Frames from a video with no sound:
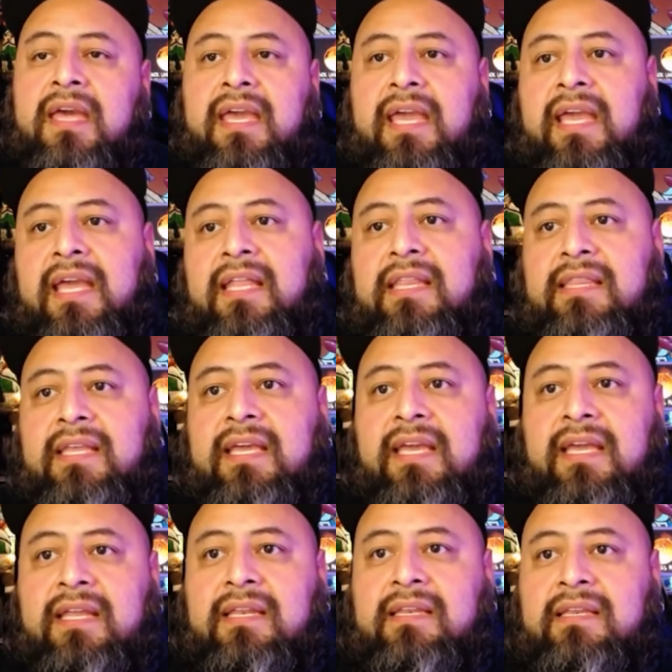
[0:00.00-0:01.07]
And
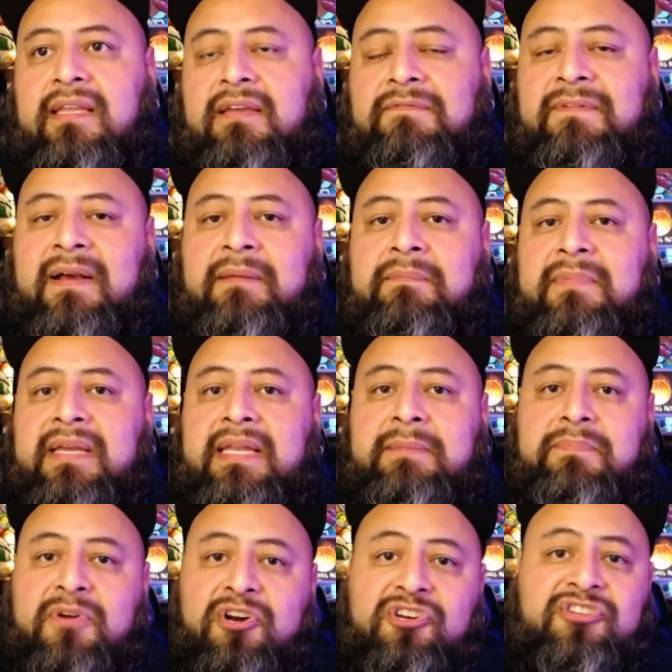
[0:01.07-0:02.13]
and if I'm in
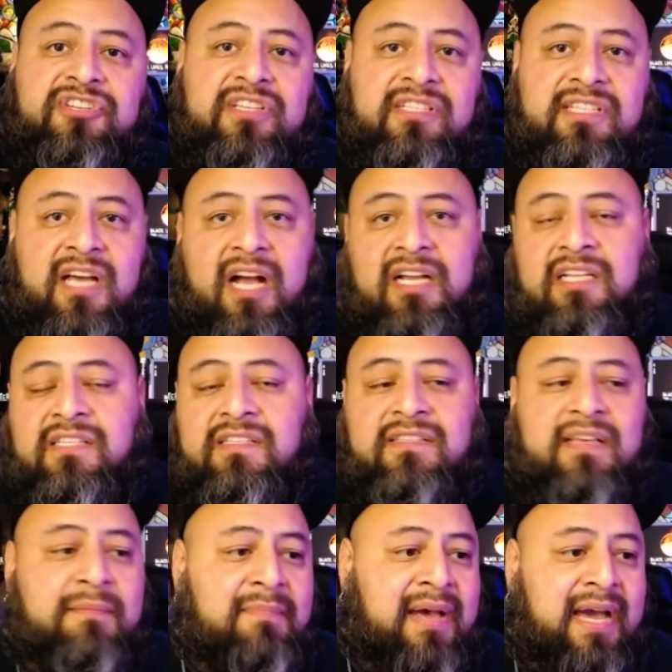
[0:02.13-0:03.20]
person talking to
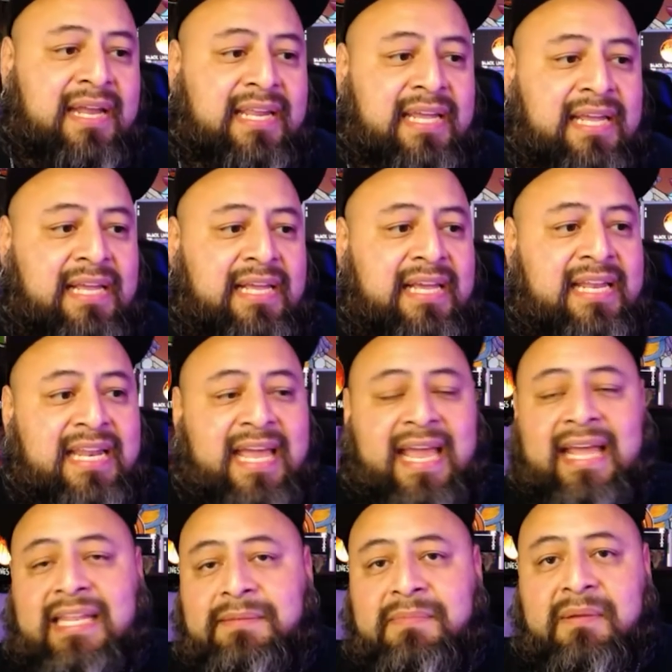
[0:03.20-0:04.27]
somebody and I
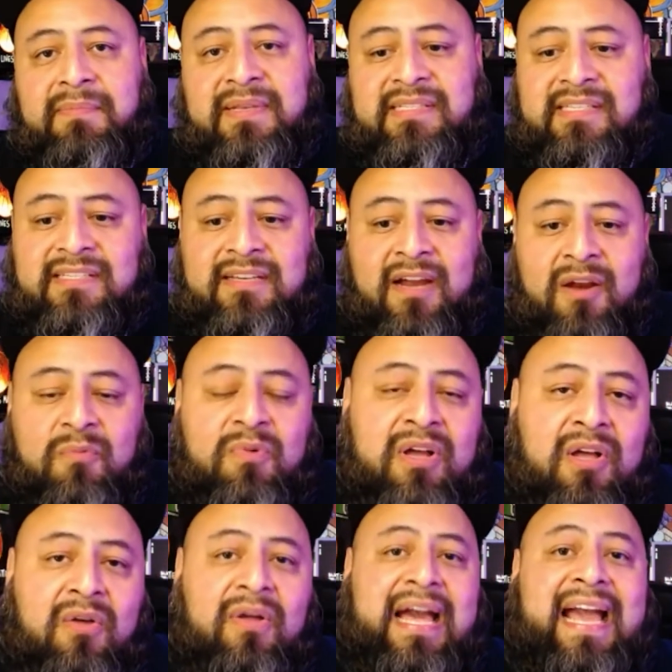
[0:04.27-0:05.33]
hand them my business card,
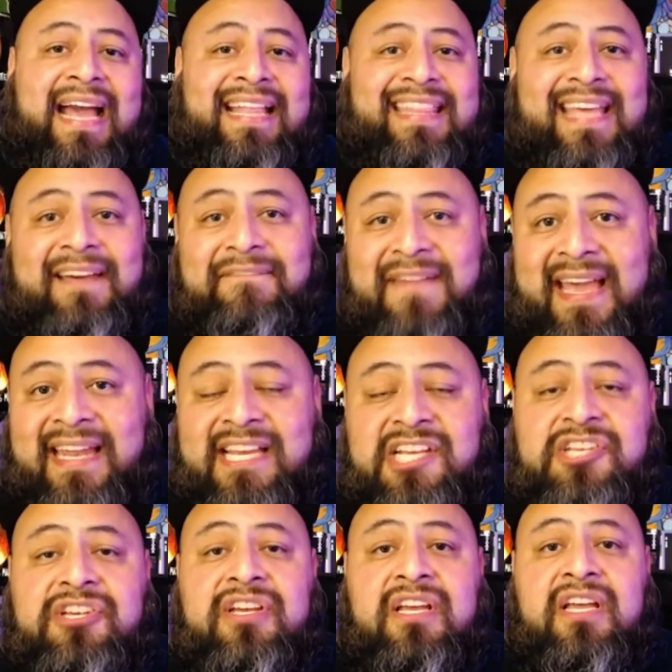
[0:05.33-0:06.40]
well, I had the
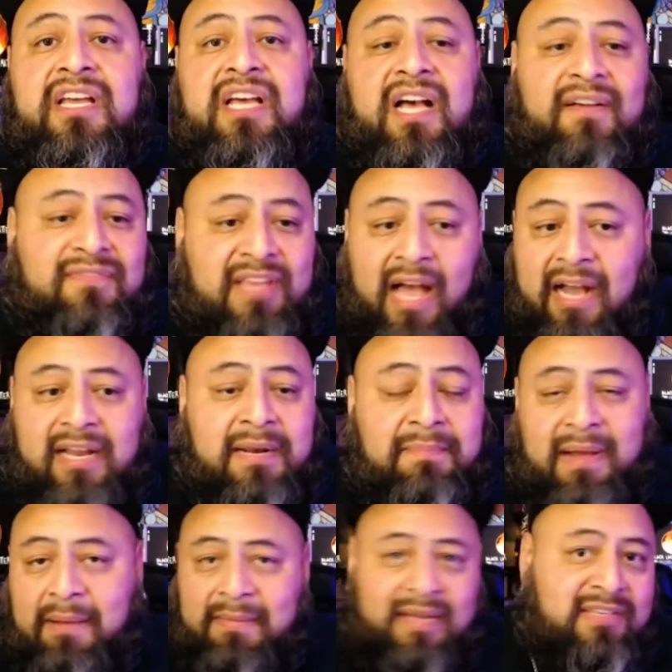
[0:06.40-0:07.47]
advantage of talking
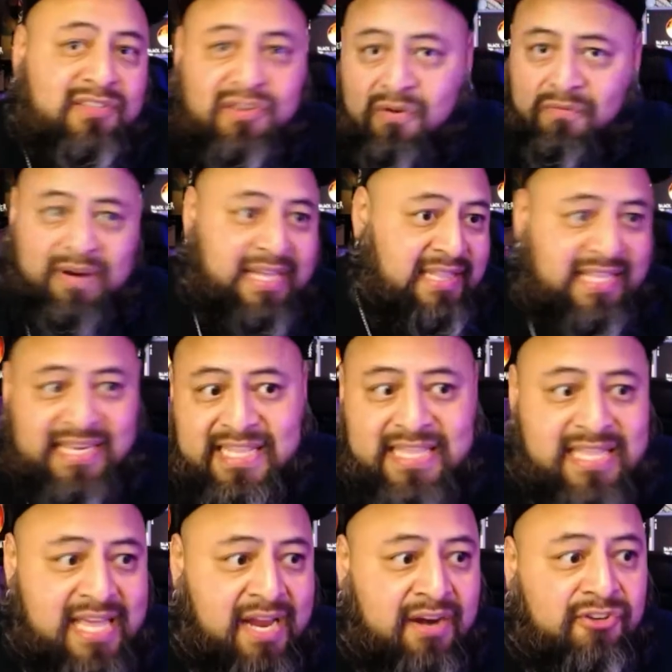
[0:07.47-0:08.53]
about myself right then and
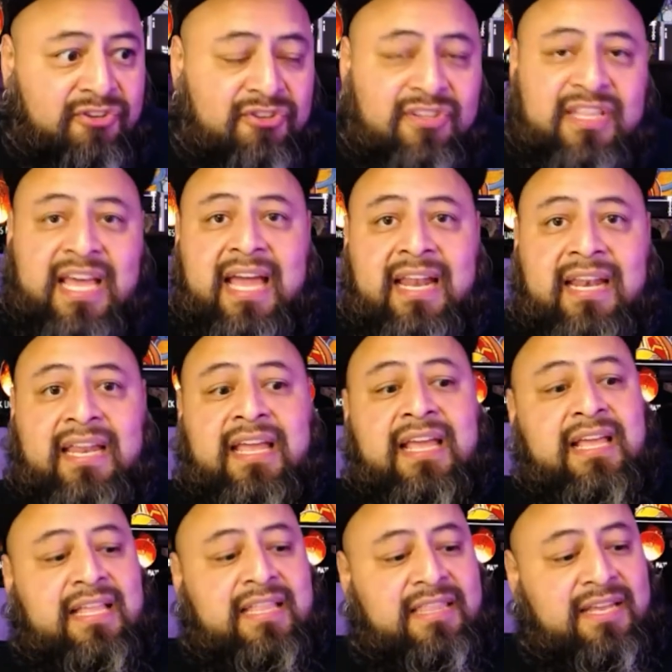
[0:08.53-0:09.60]
there so that
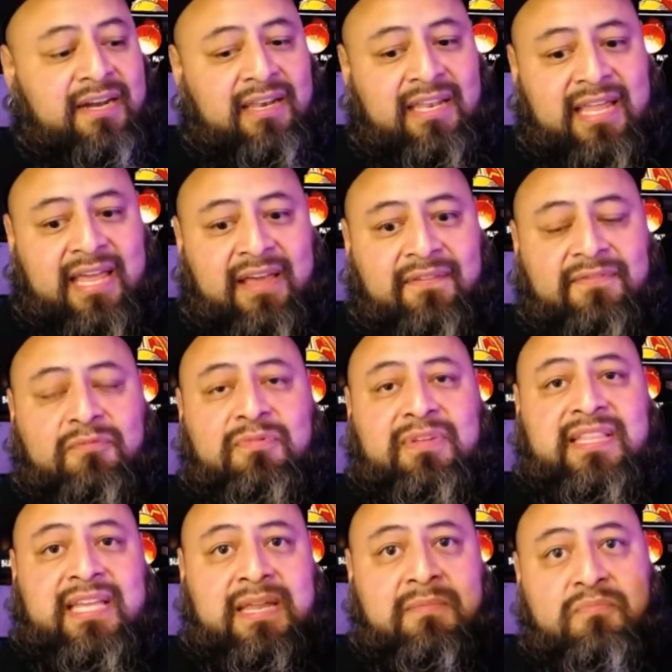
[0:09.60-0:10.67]
they're left
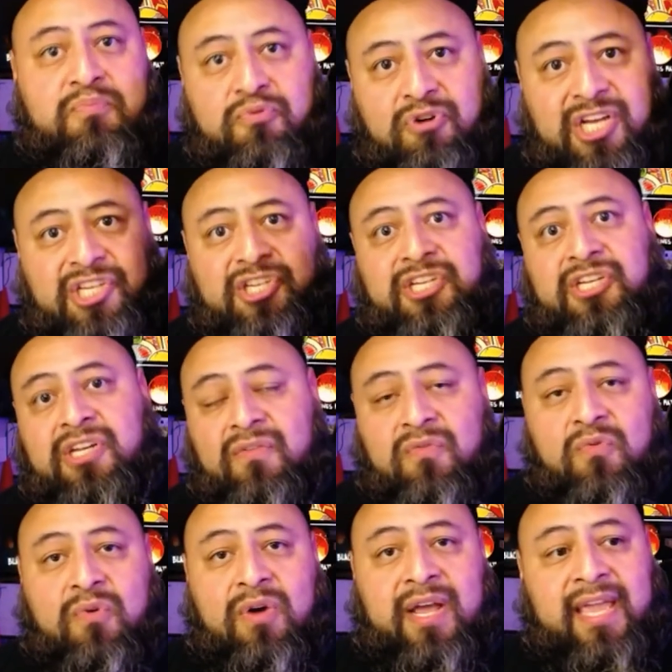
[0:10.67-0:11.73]
with an impression of
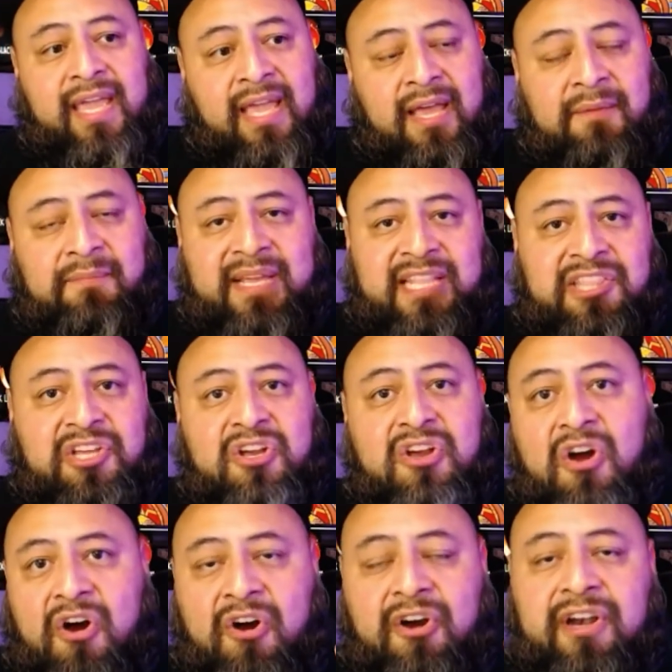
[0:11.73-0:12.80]
who I am and the
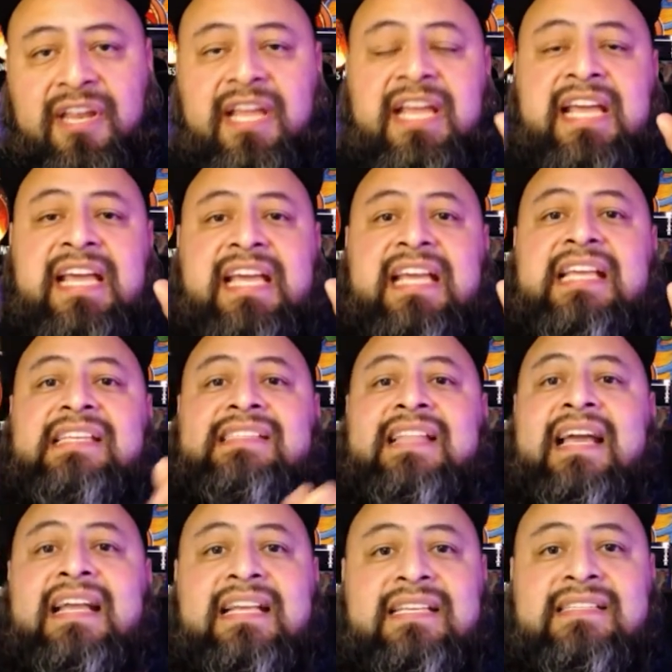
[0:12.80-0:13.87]
card it's
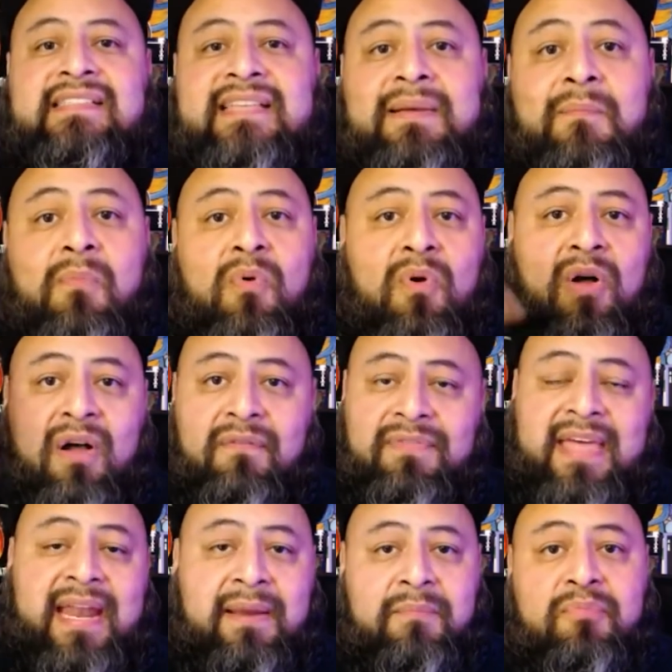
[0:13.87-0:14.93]
like a symbol of
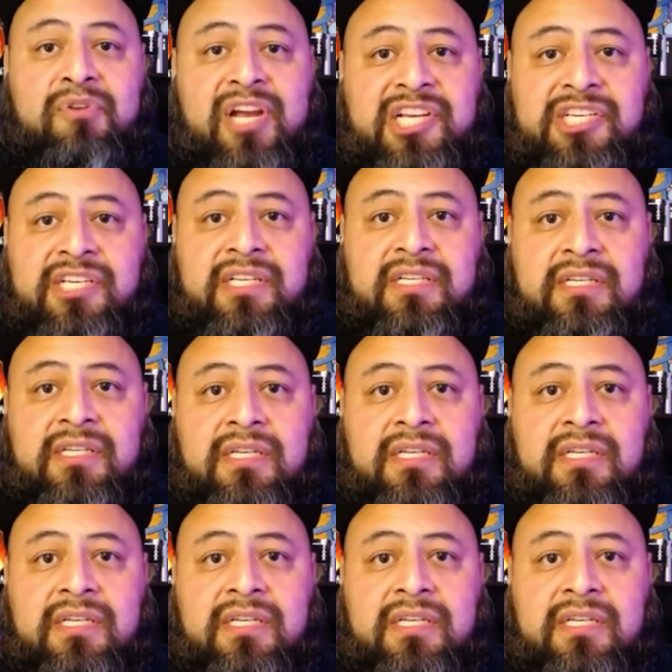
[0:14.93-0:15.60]
that impression.